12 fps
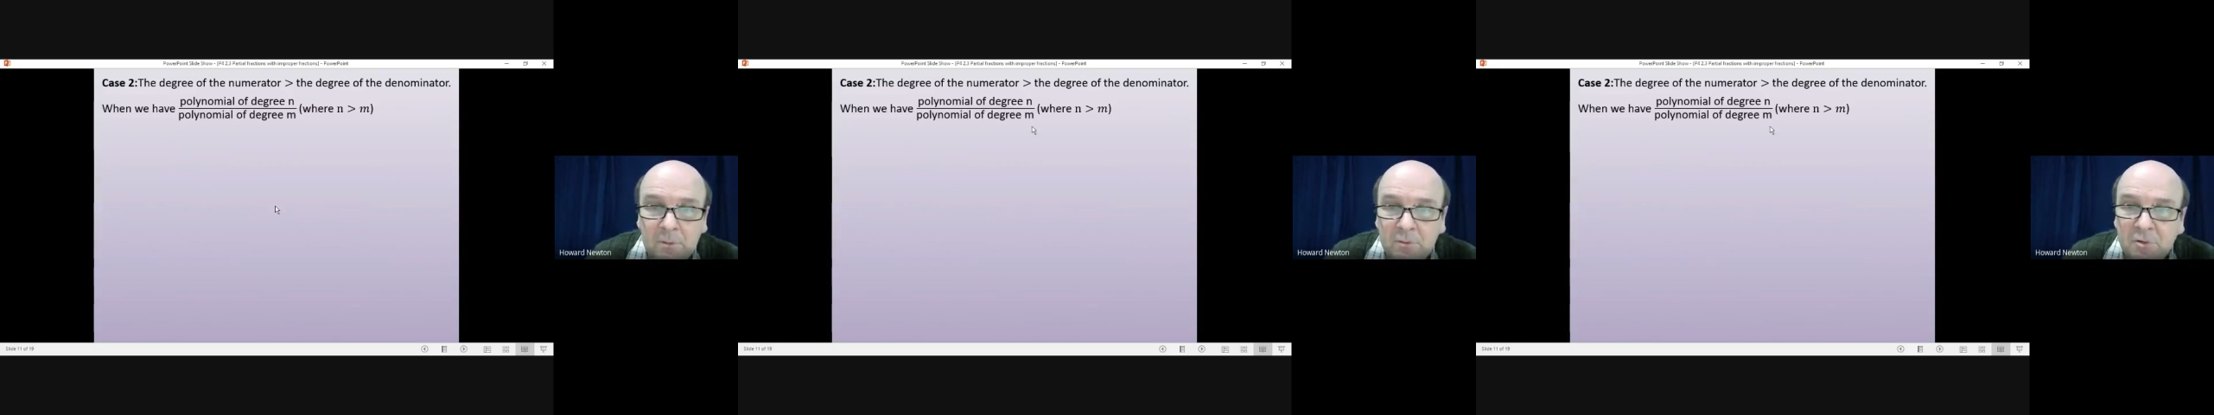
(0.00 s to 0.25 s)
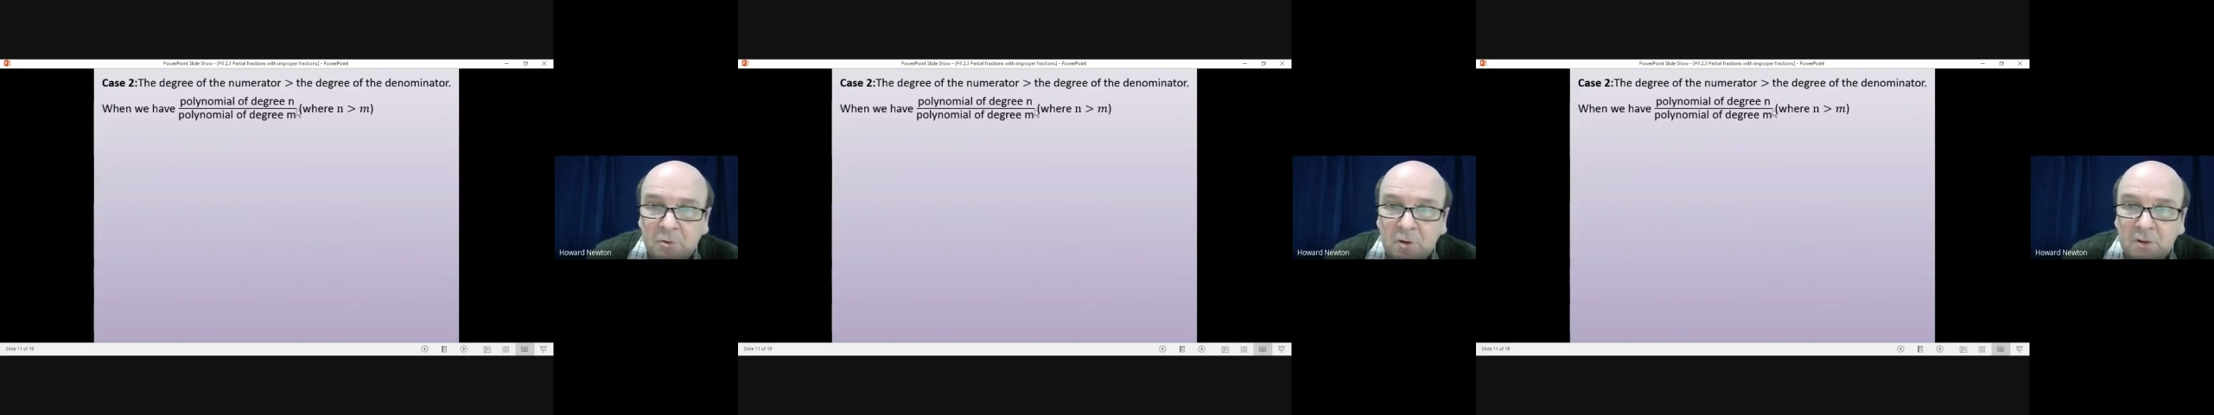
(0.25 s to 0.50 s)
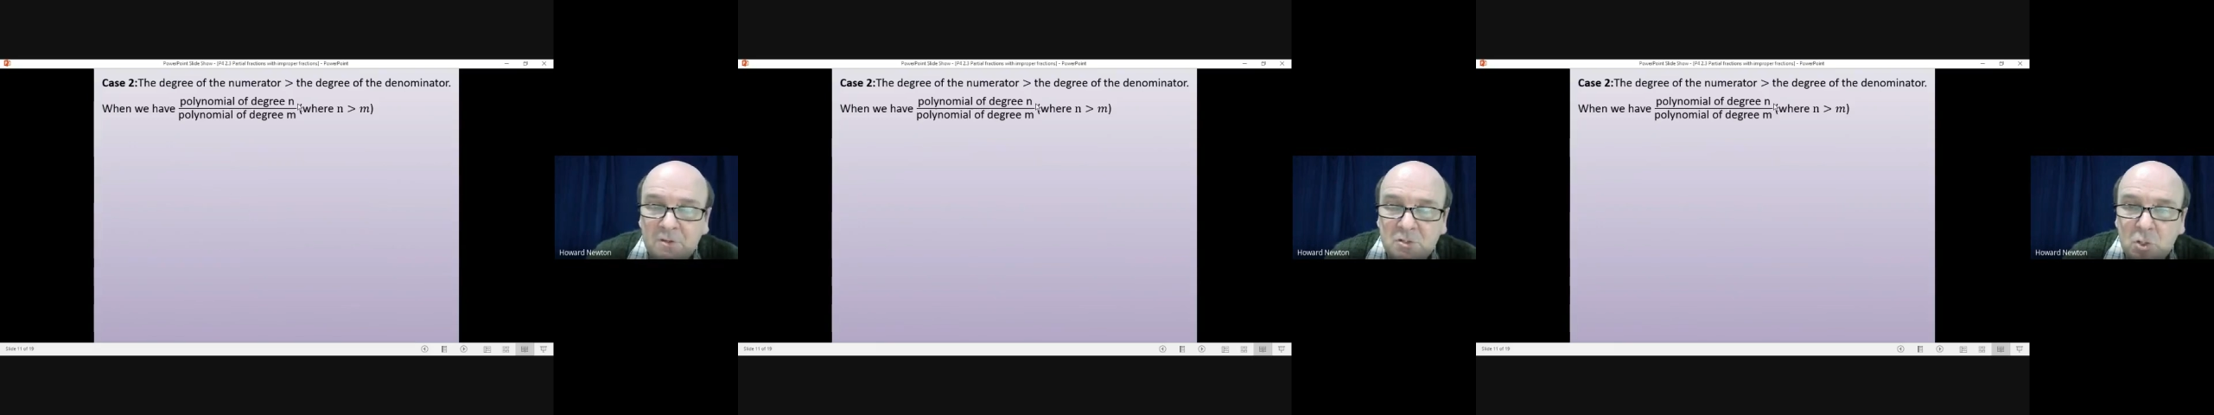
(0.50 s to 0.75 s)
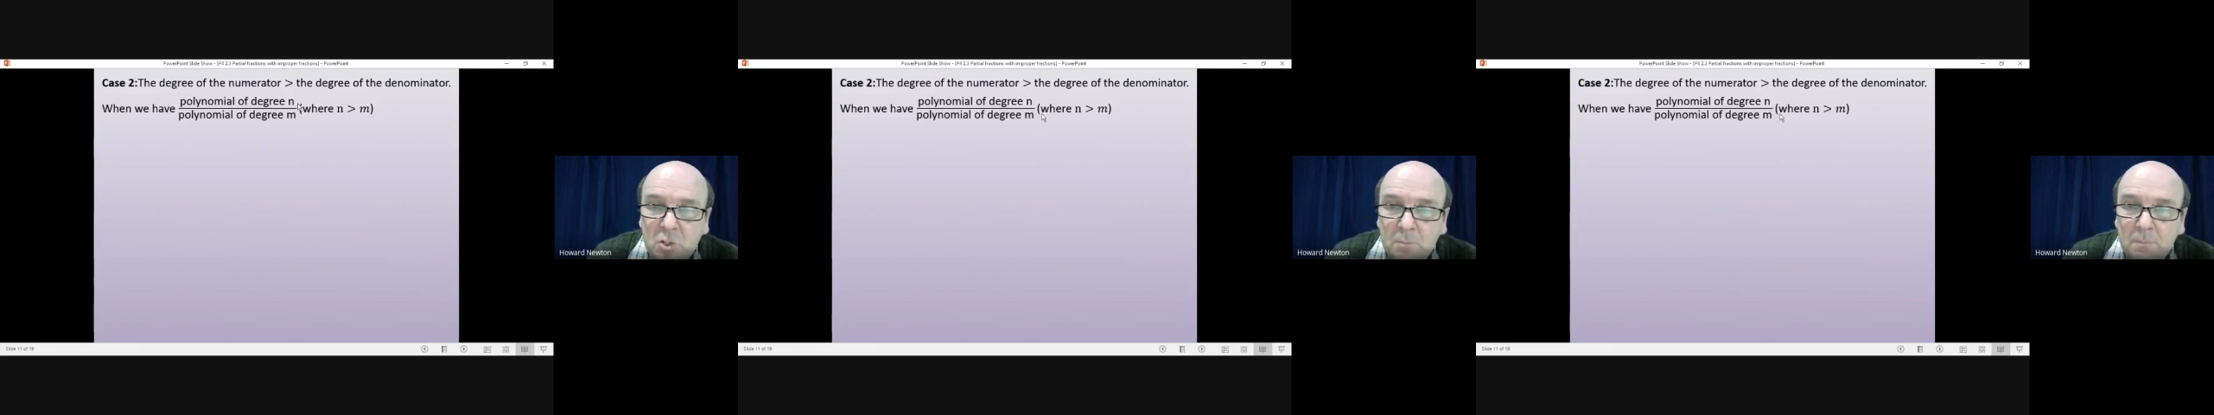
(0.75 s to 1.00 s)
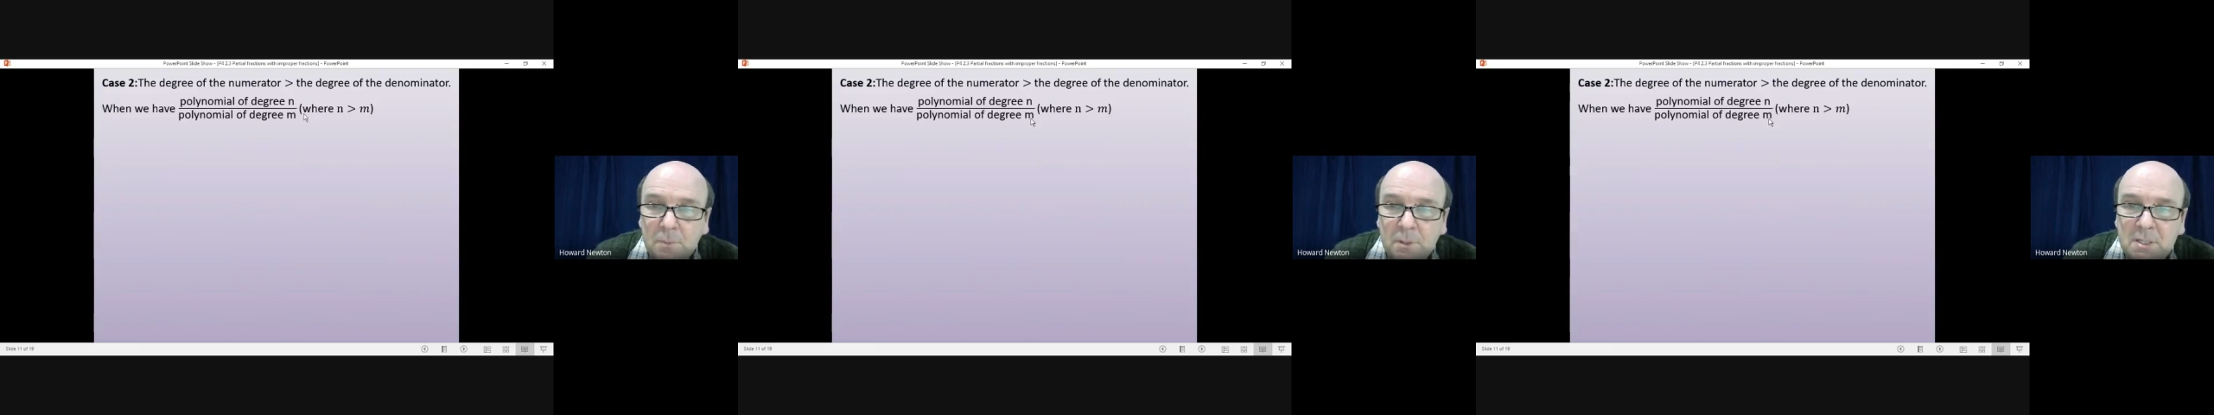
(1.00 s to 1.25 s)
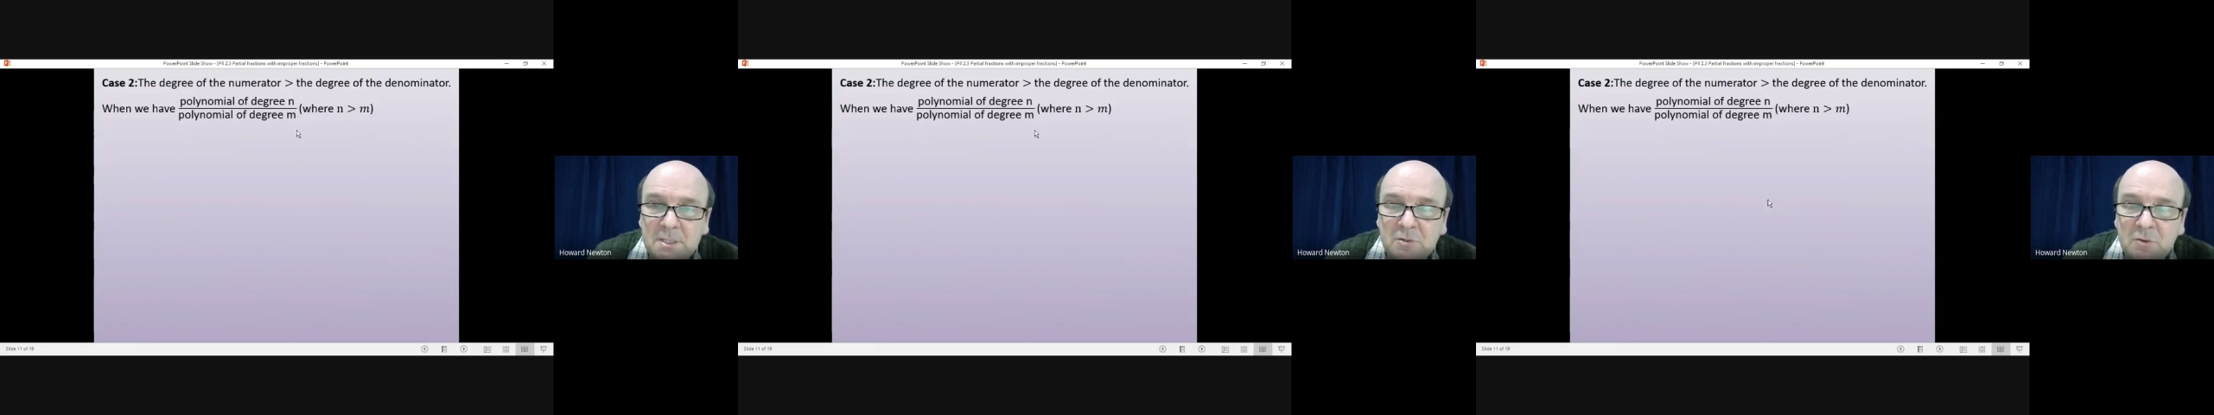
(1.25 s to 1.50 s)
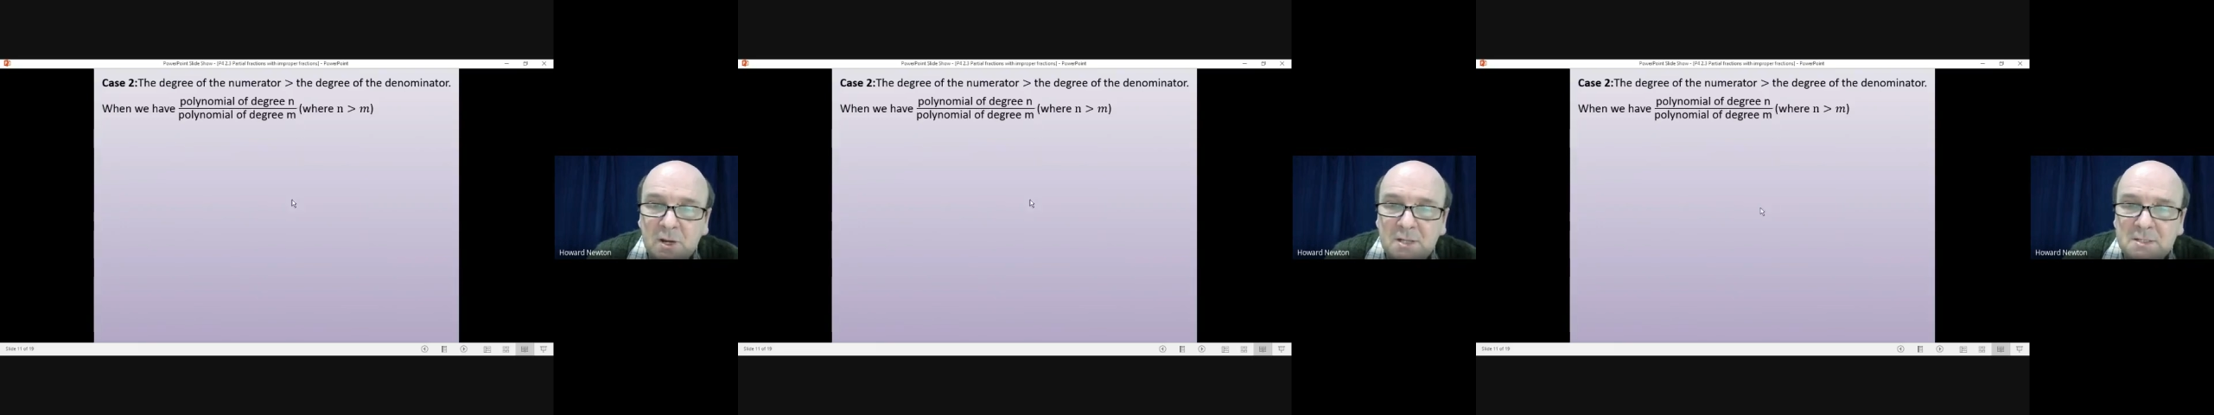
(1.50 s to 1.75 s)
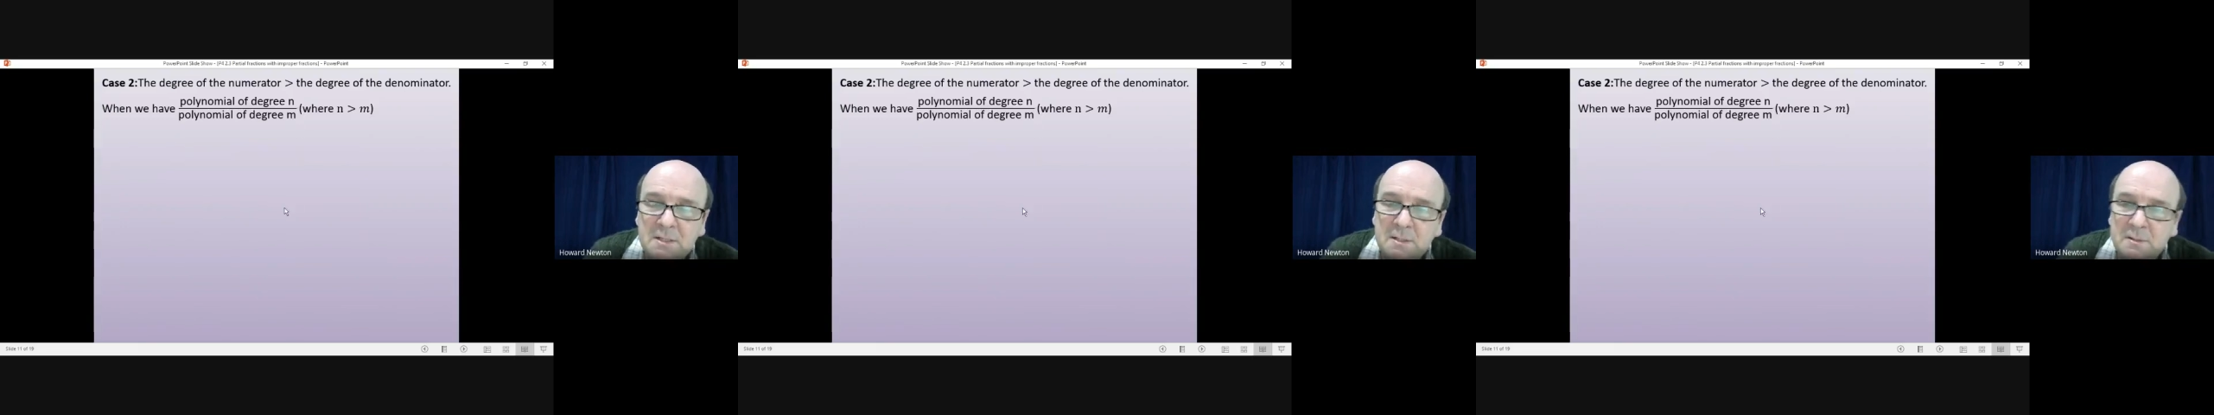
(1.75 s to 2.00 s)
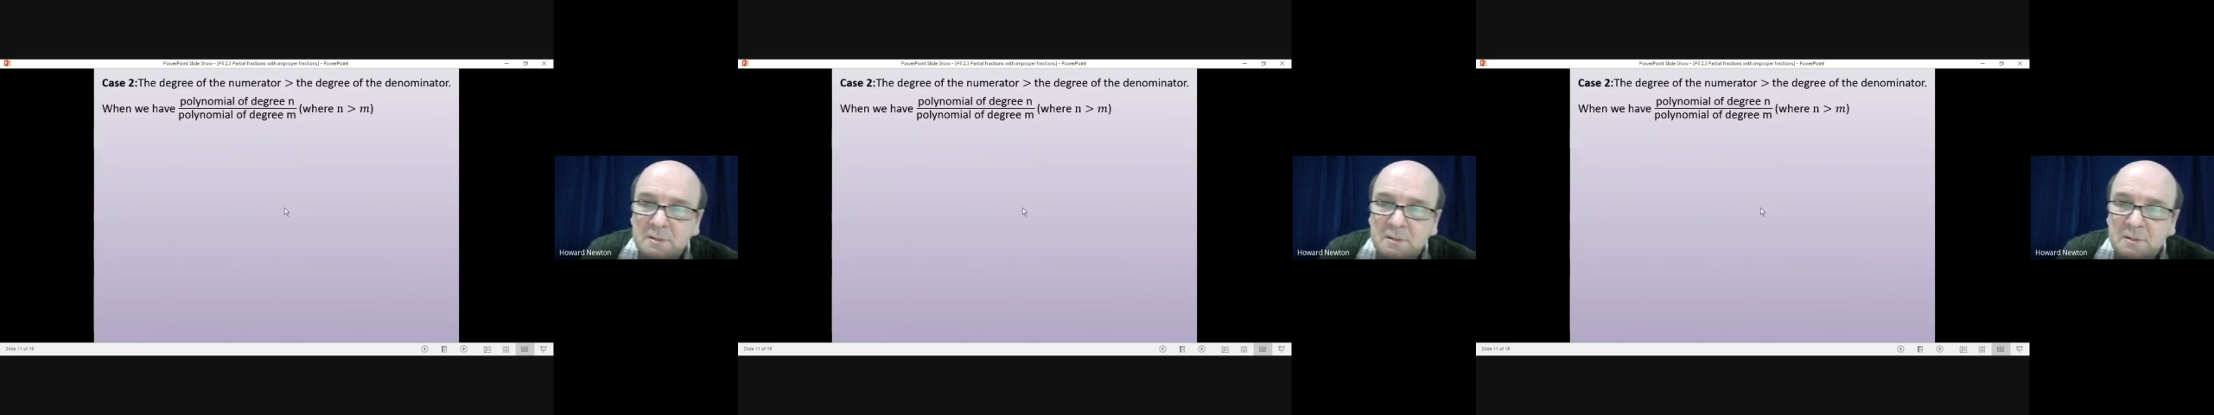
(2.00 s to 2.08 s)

The degree of the top is greater